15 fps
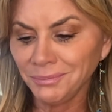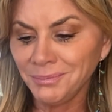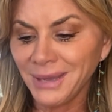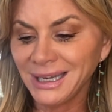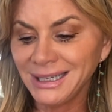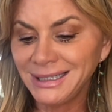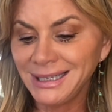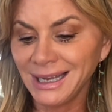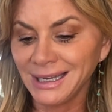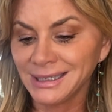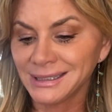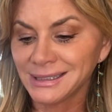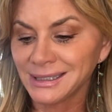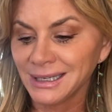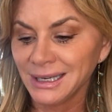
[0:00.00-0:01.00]
Many
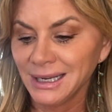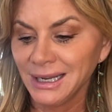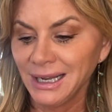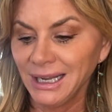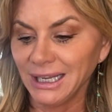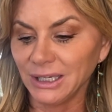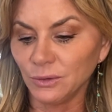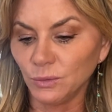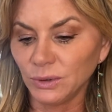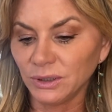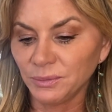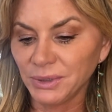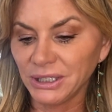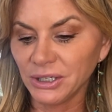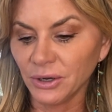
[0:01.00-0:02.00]
10s, it
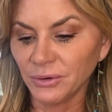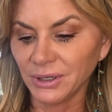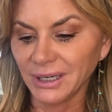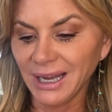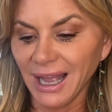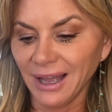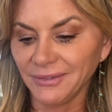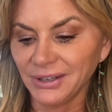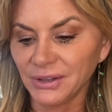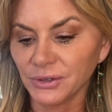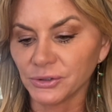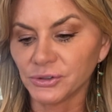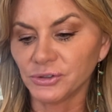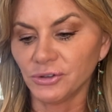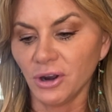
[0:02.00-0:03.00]
will be noted, have
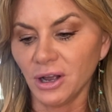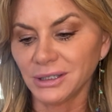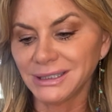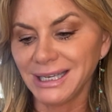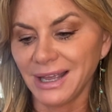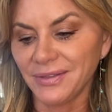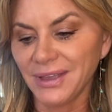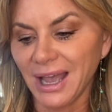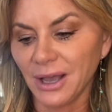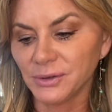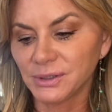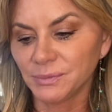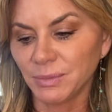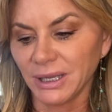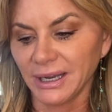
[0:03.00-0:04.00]
either strong 10th
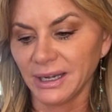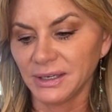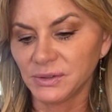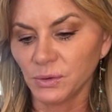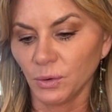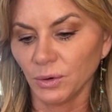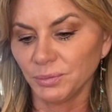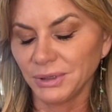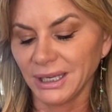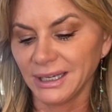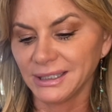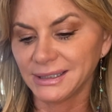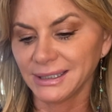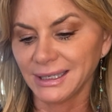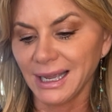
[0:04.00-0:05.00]
house planets or
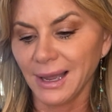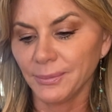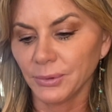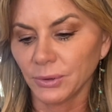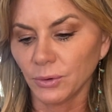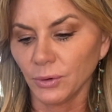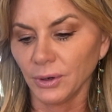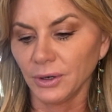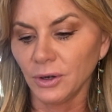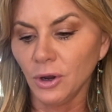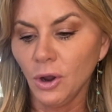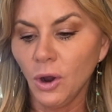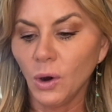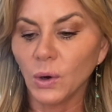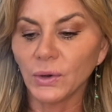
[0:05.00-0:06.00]
planets in Capricorn,
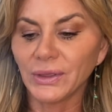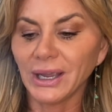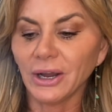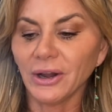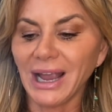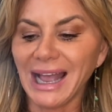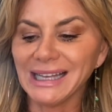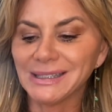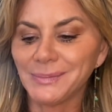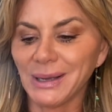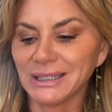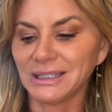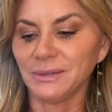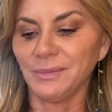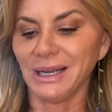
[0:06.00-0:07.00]
or they are
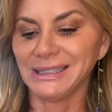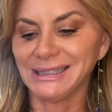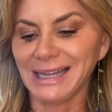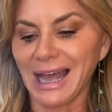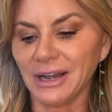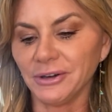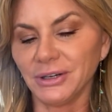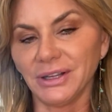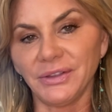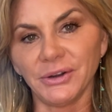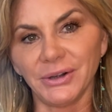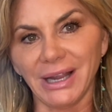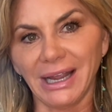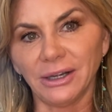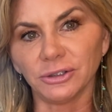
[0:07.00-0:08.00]
aspected by Saturn in
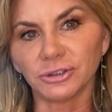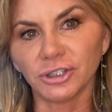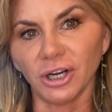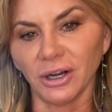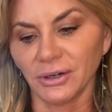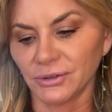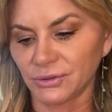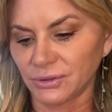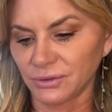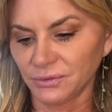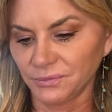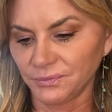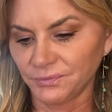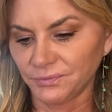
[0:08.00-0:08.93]
their natal charts.